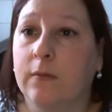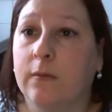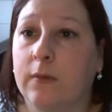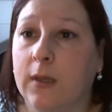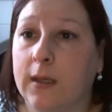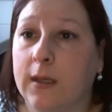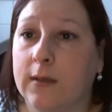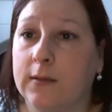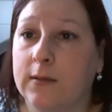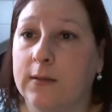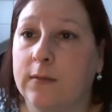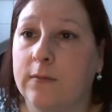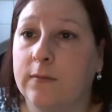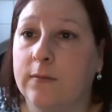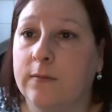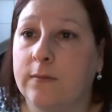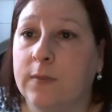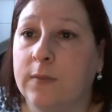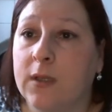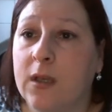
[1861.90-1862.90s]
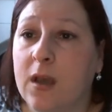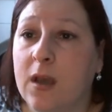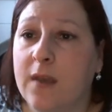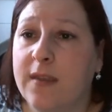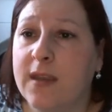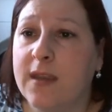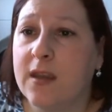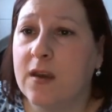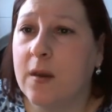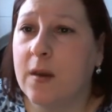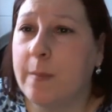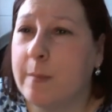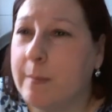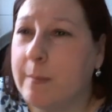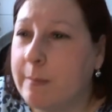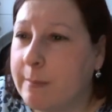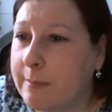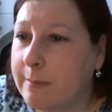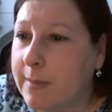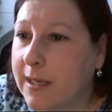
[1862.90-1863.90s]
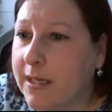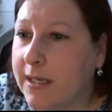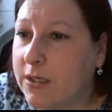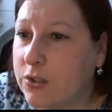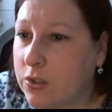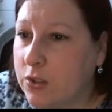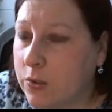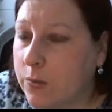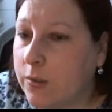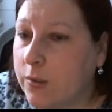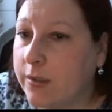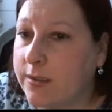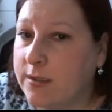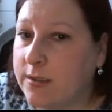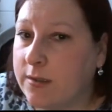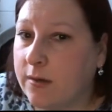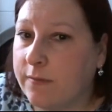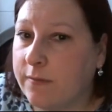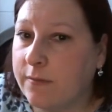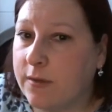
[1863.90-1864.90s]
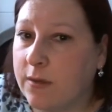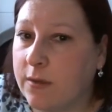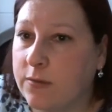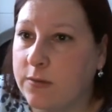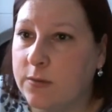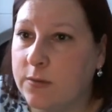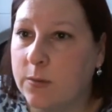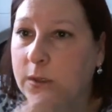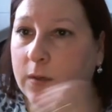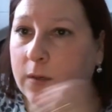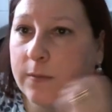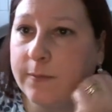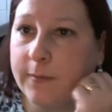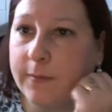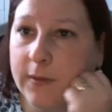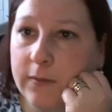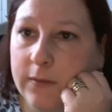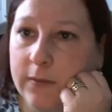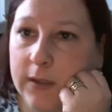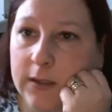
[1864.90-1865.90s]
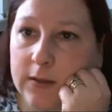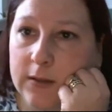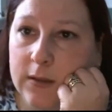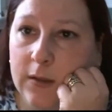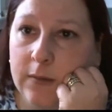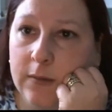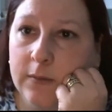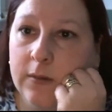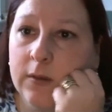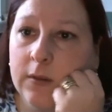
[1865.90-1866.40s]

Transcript: excellent. I think I paid $2.99 for those as well in Felixstowe.